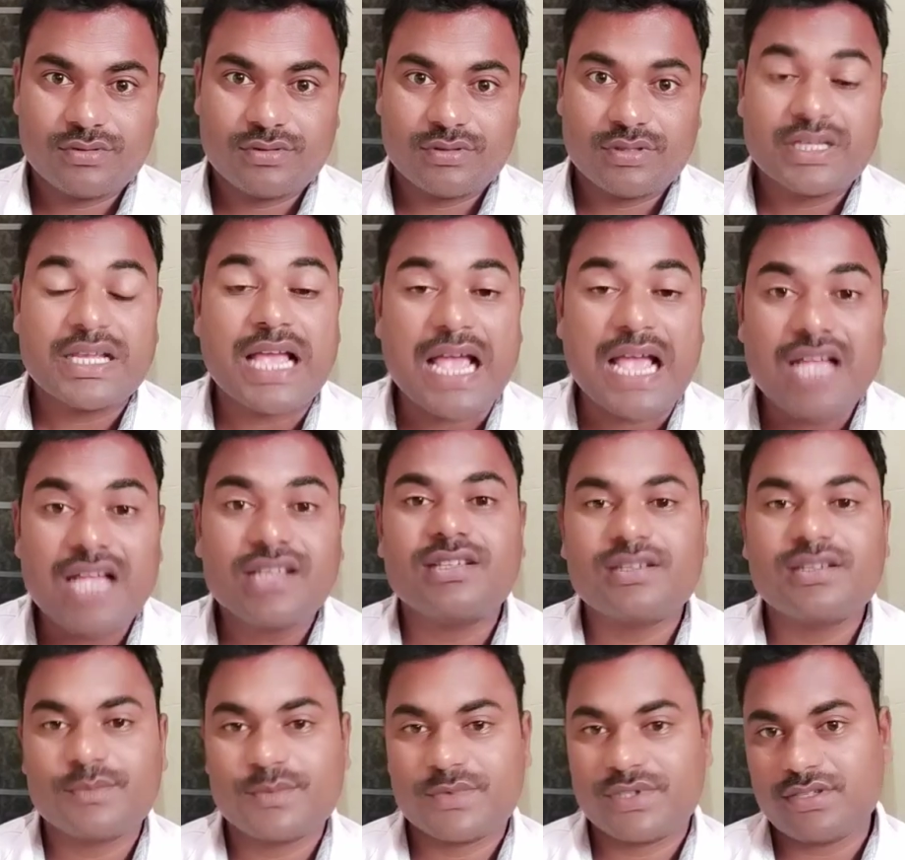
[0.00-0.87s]
hang
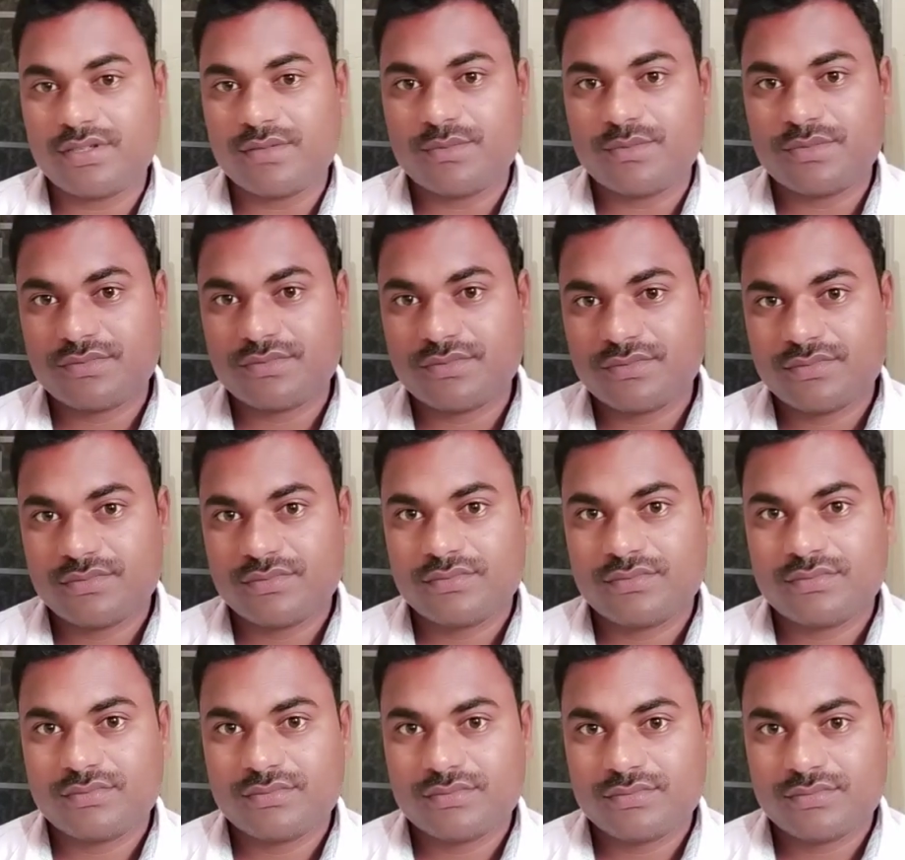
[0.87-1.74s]
himself,
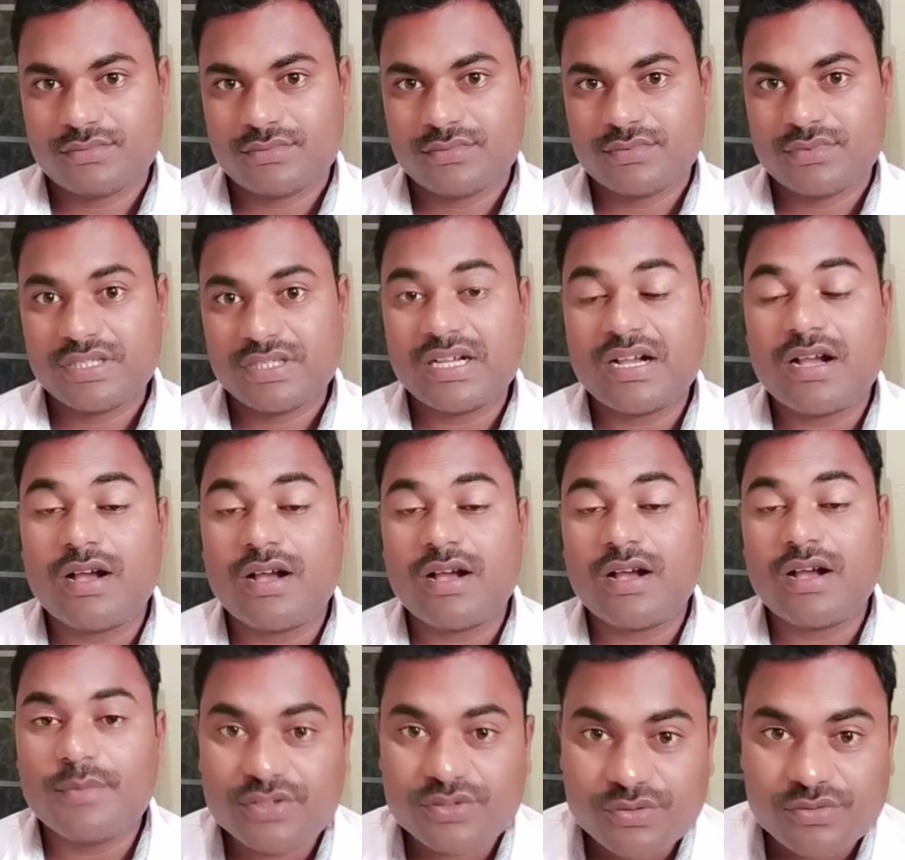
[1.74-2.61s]

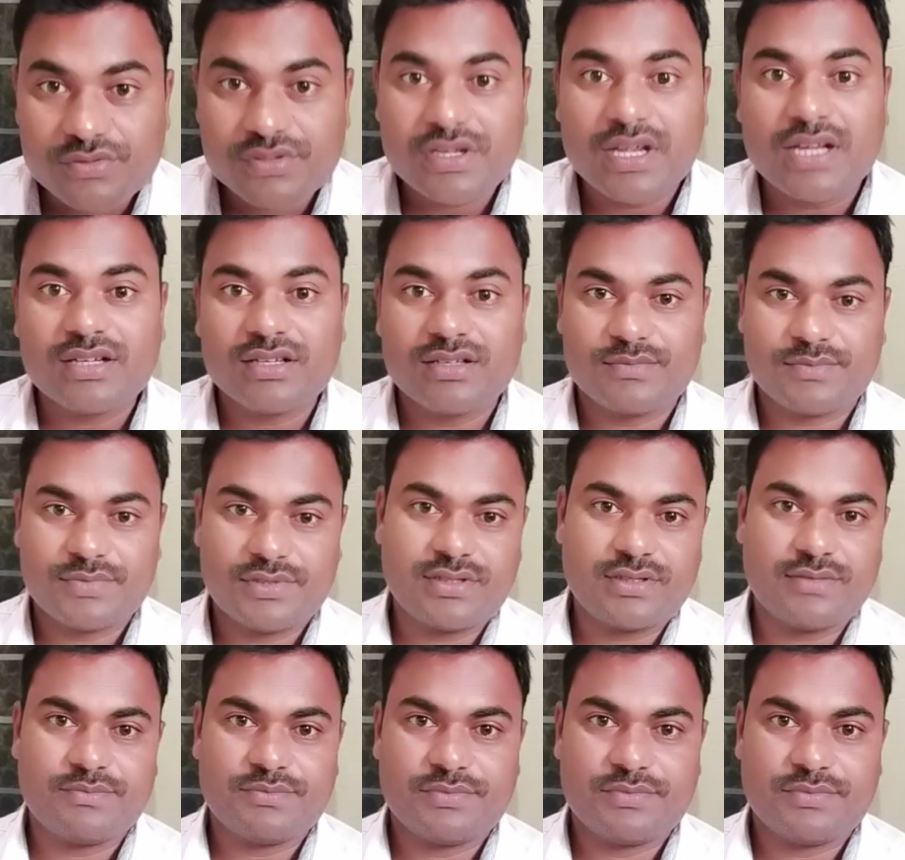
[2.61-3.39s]
commit suicide himself.